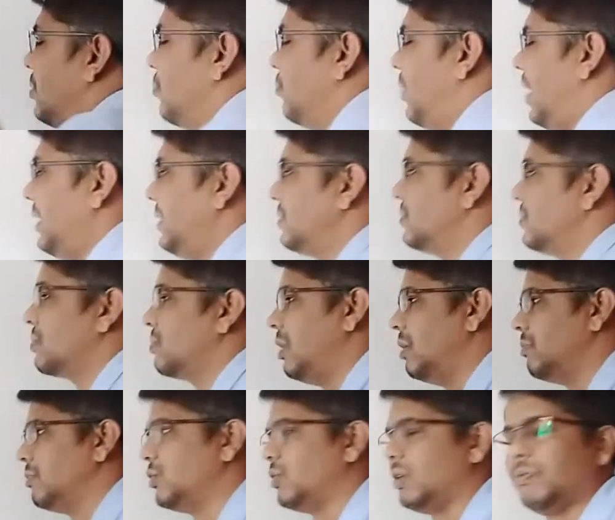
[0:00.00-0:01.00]
Okay,
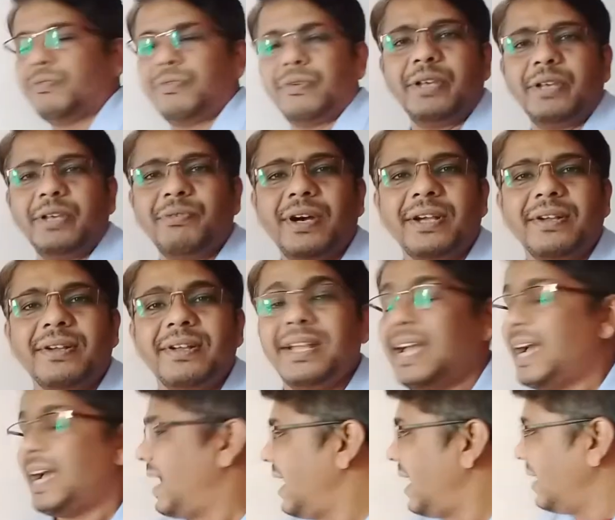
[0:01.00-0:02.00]

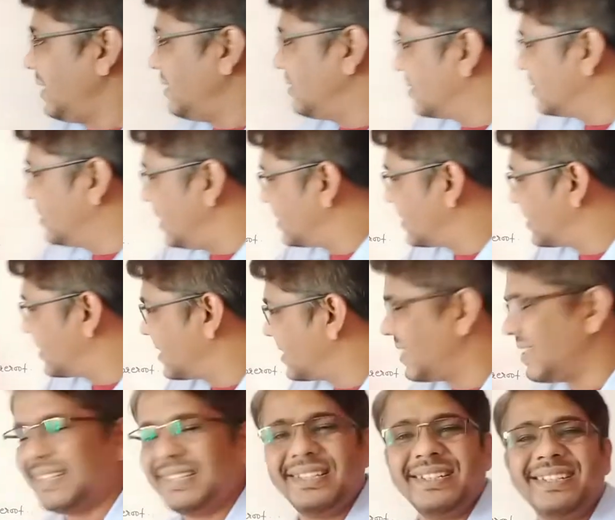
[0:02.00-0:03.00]
find square root of
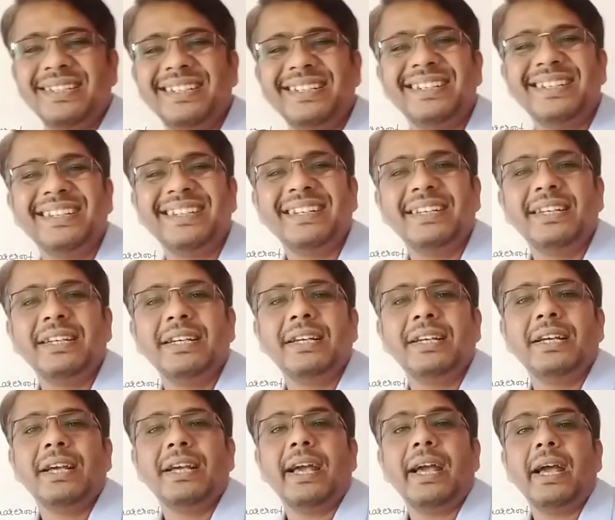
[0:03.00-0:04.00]
25, and
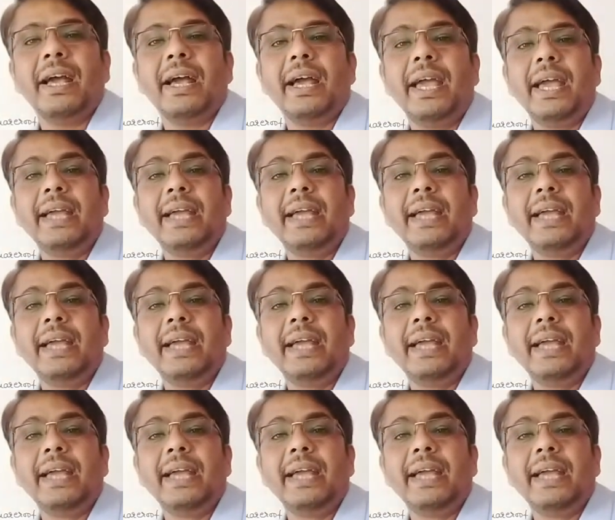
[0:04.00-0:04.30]
this